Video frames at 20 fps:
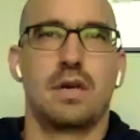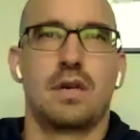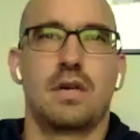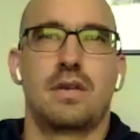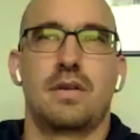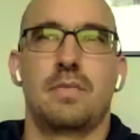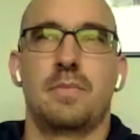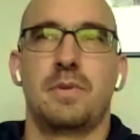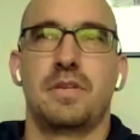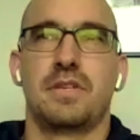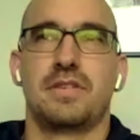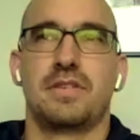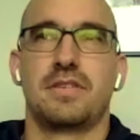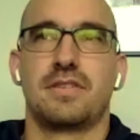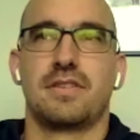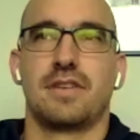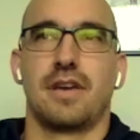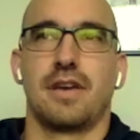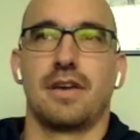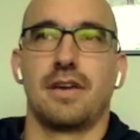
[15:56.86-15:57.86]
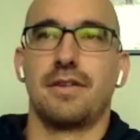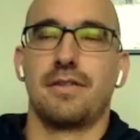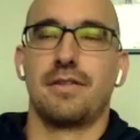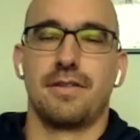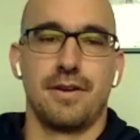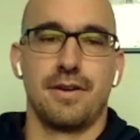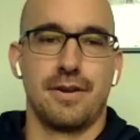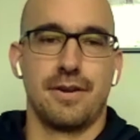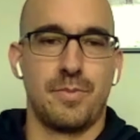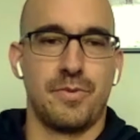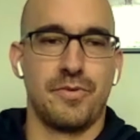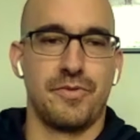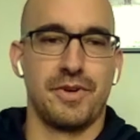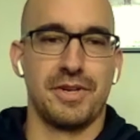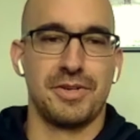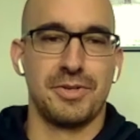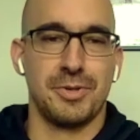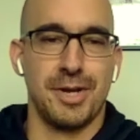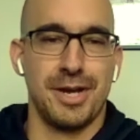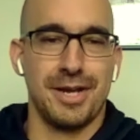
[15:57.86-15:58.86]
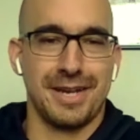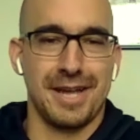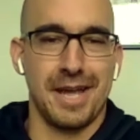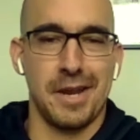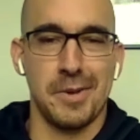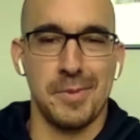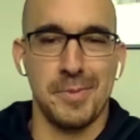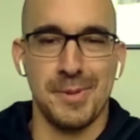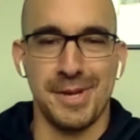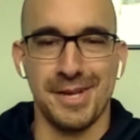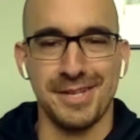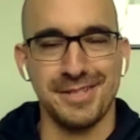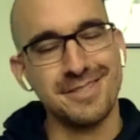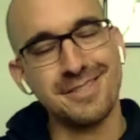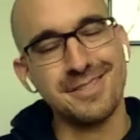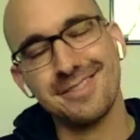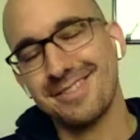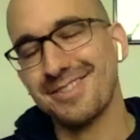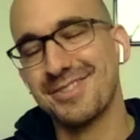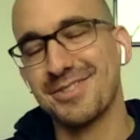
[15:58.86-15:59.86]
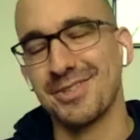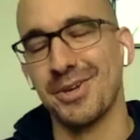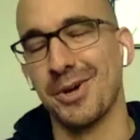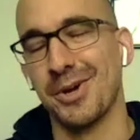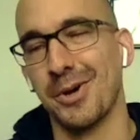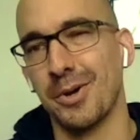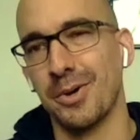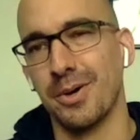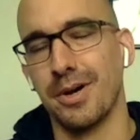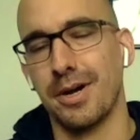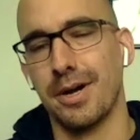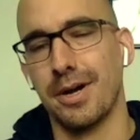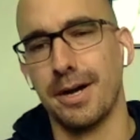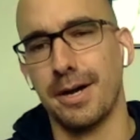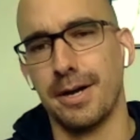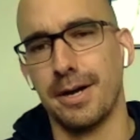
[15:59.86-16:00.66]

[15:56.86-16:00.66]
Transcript: again, I mean, it's just like anything in our profession, right? It kind of depends. So,